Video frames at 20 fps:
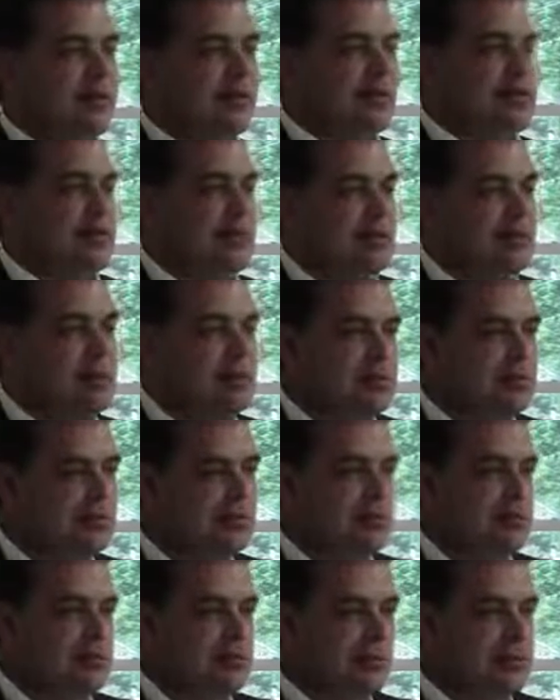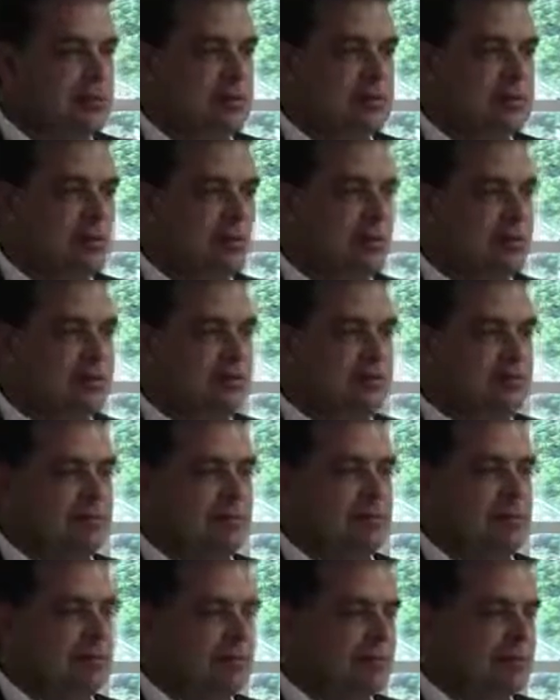of the, a lot of,
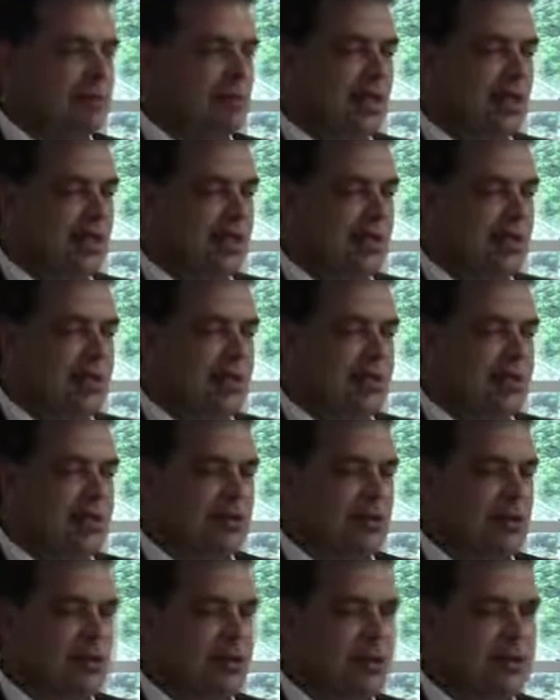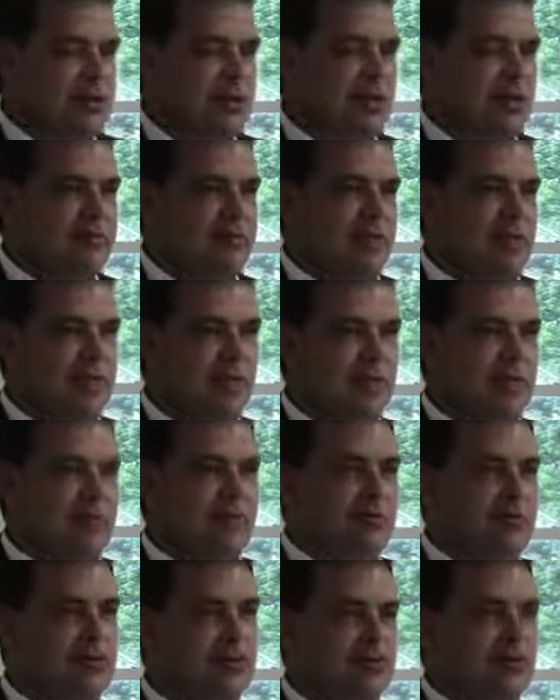a lot of times our kids have to
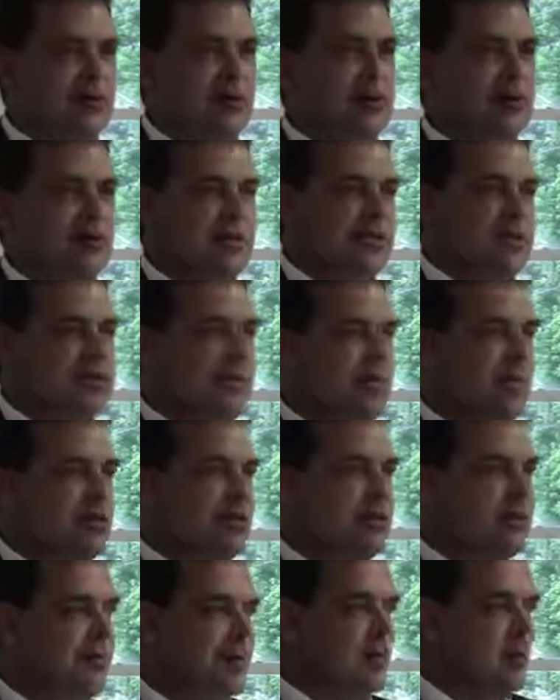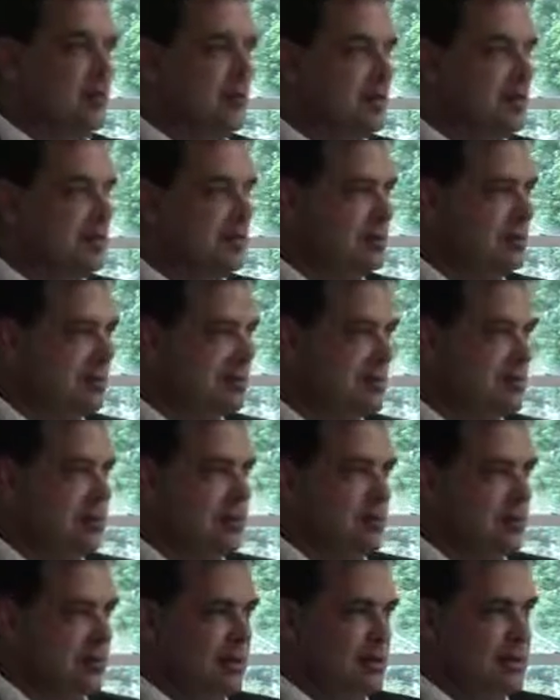leave our this area if they want
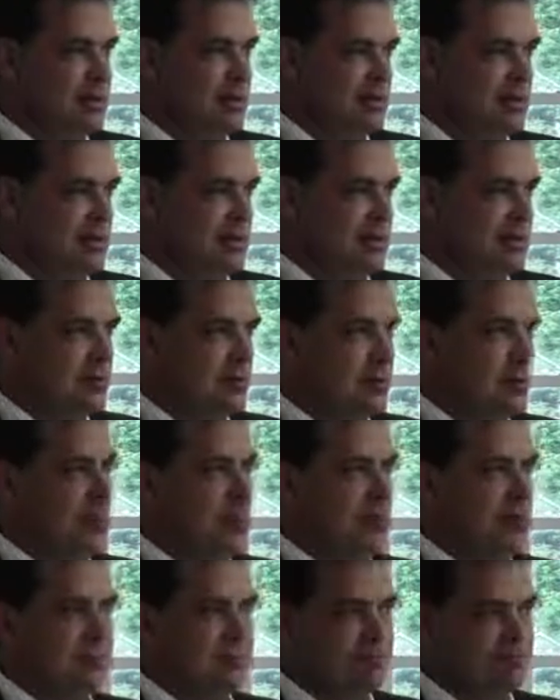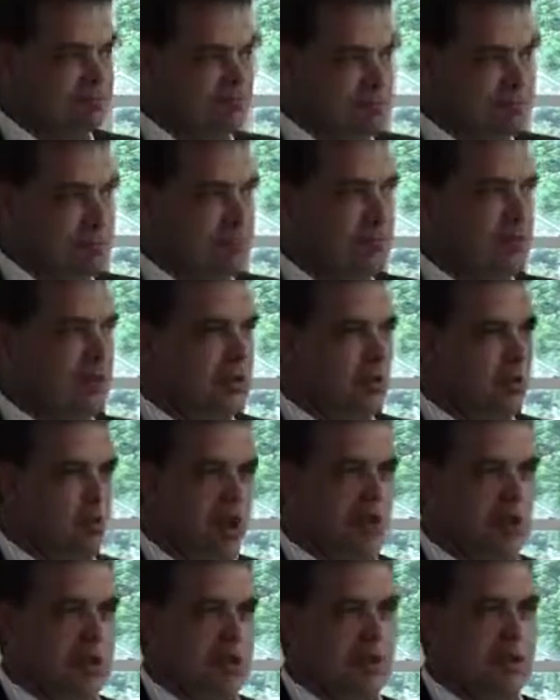to, want a good
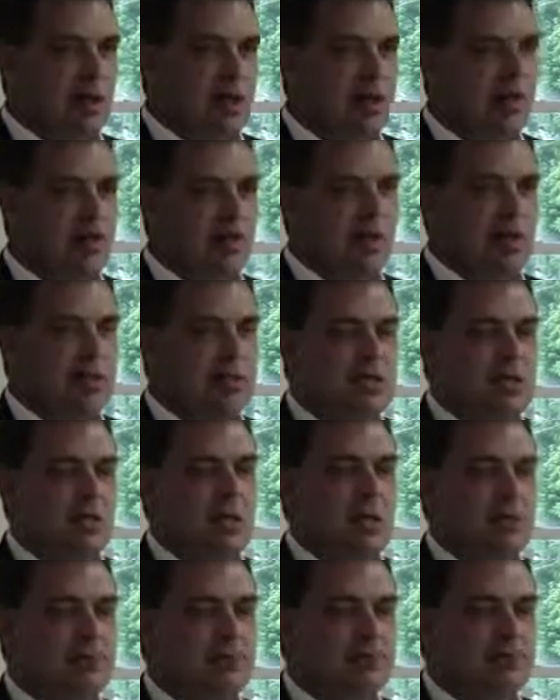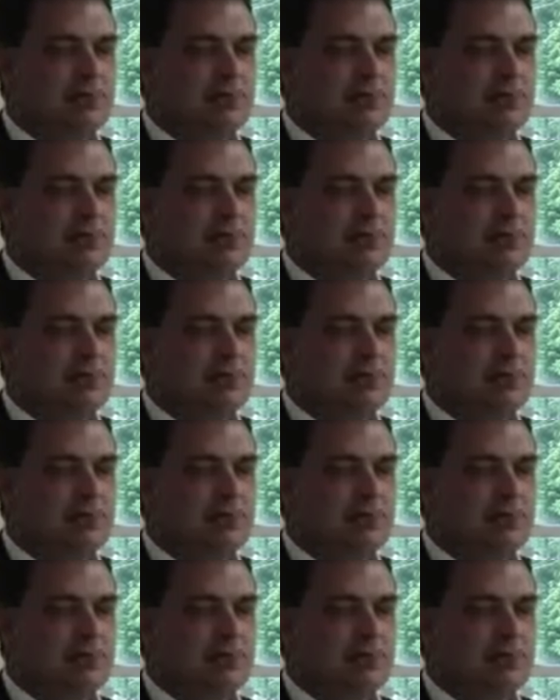quality, high-paying job.